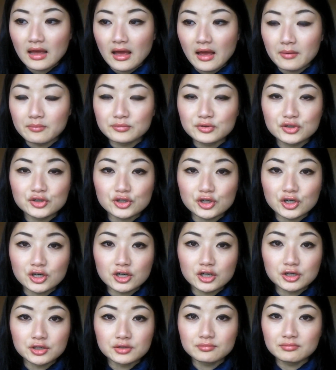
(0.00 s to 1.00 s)
I'm
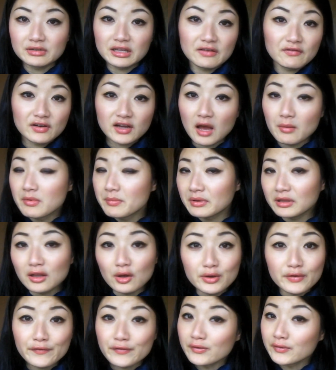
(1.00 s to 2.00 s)
sure leave a comment
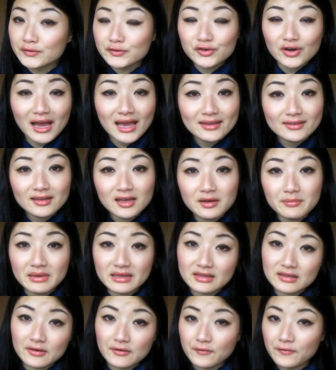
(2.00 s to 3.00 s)
below if you've tried them
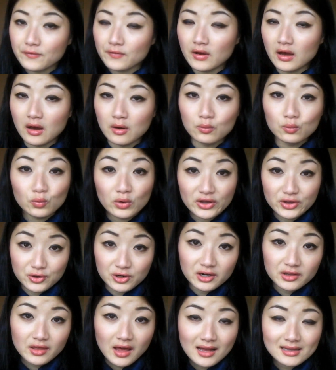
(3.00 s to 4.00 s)
and if what
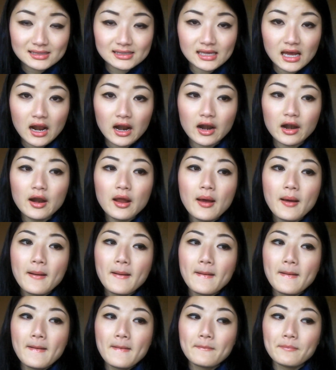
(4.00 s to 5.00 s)
your thoughts are.
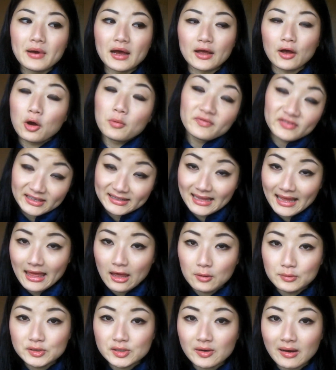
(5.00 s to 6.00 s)
But hopefully that
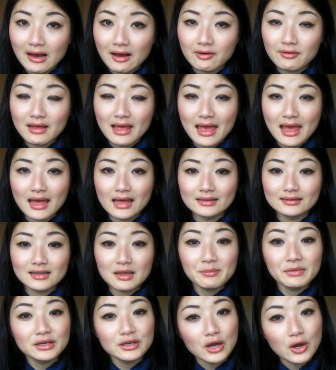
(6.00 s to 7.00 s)
helped you out, and
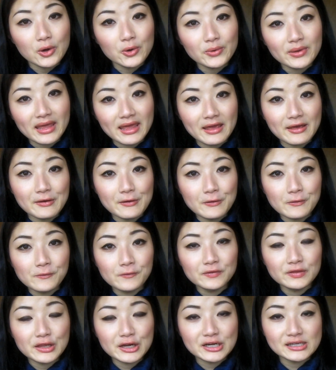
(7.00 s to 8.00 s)
let me know
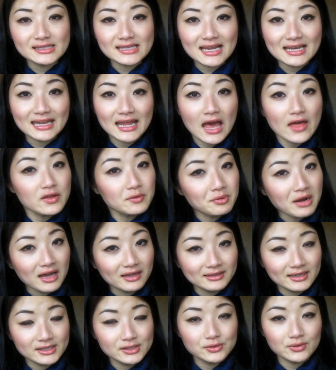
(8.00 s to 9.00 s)
if there's any other
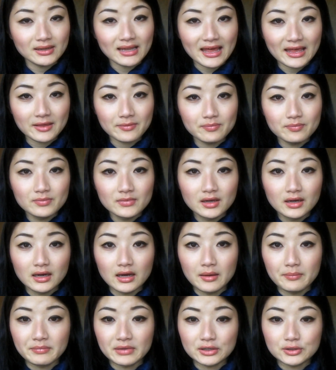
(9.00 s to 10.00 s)
products you'd like
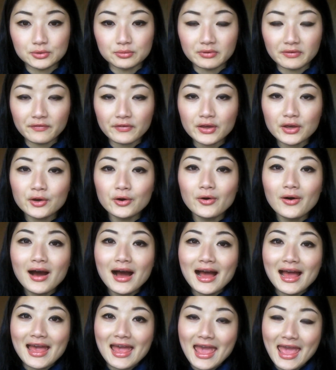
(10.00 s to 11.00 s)
me to review,
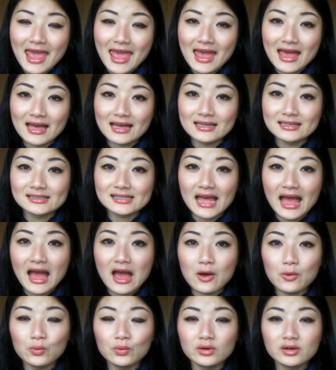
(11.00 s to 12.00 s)
and
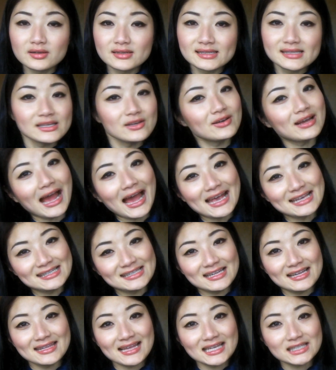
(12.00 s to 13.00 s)
I will see you
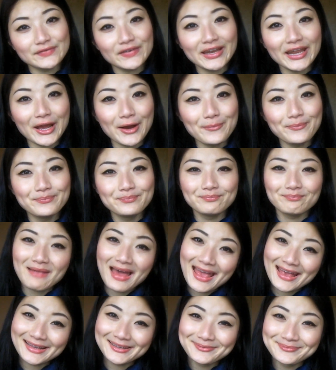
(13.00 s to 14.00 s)
guys in the next video.
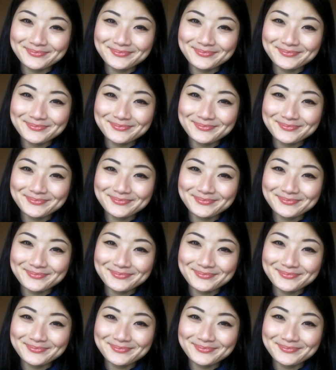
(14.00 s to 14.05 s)
Bye!